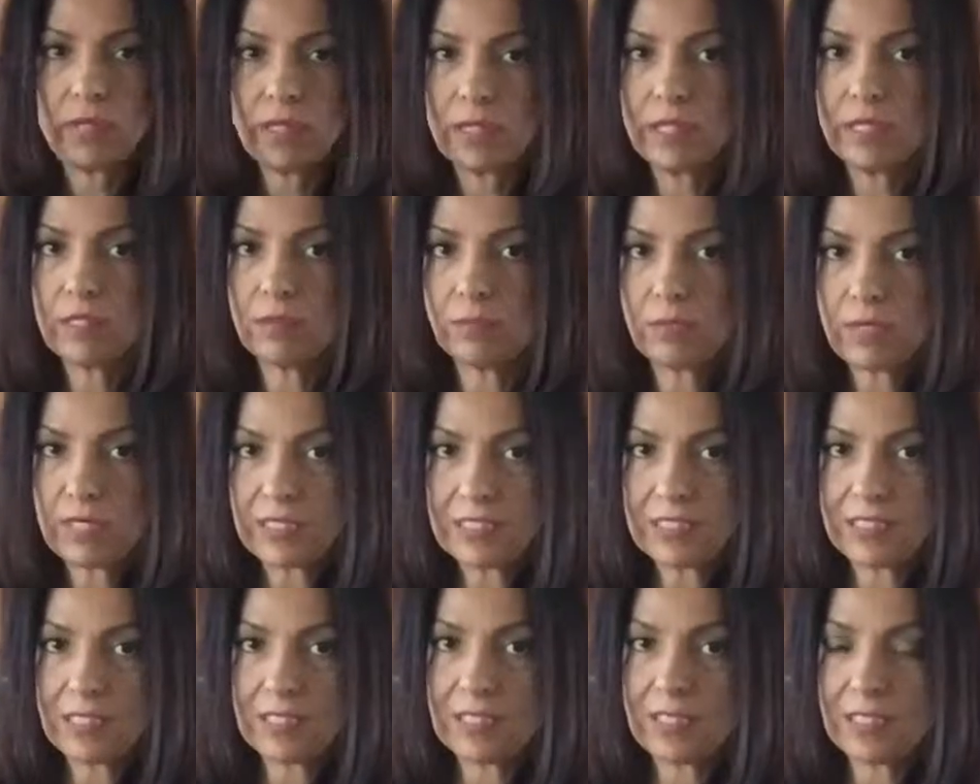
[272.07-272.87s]
the
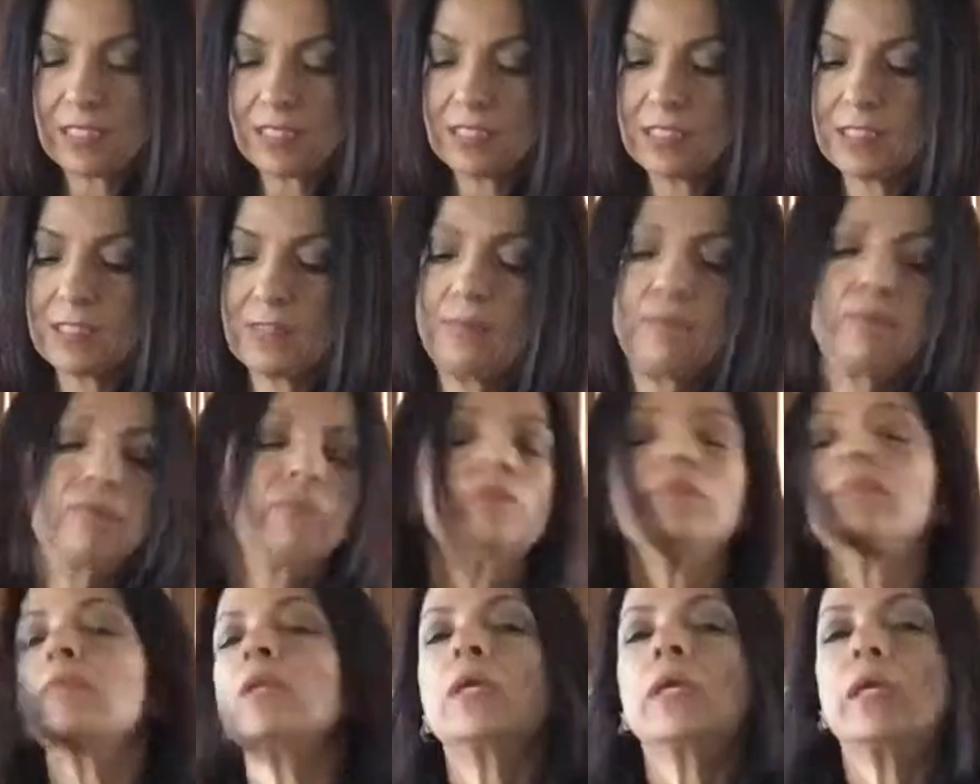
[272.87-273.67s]
rest of these
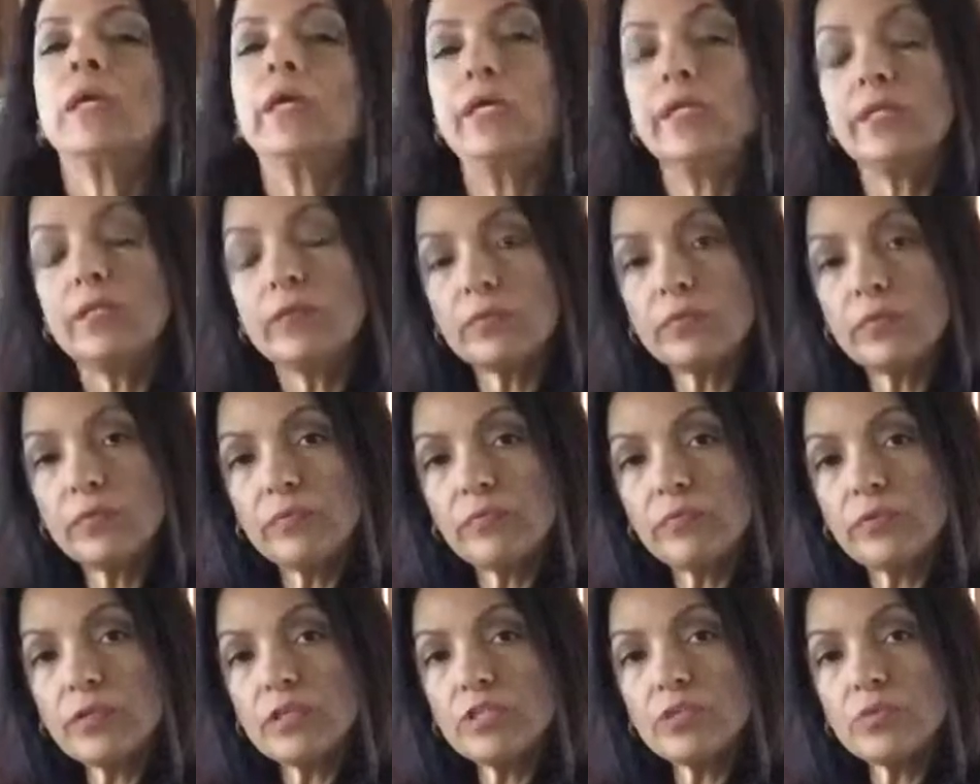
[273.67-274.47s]
in the
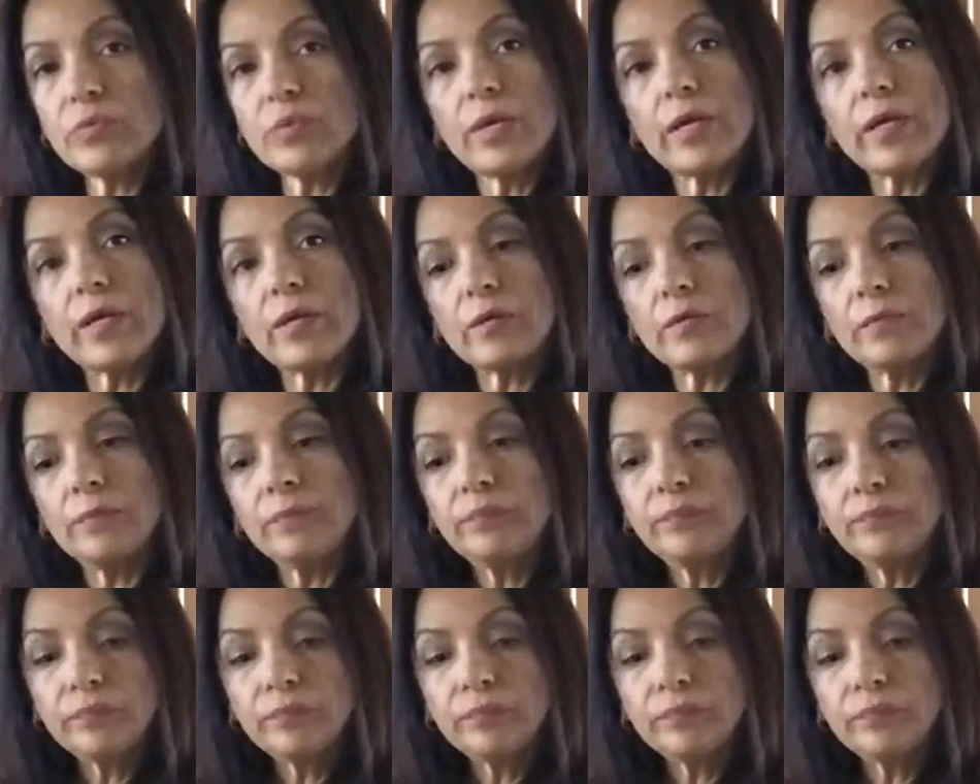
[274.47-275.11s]
refrigerator.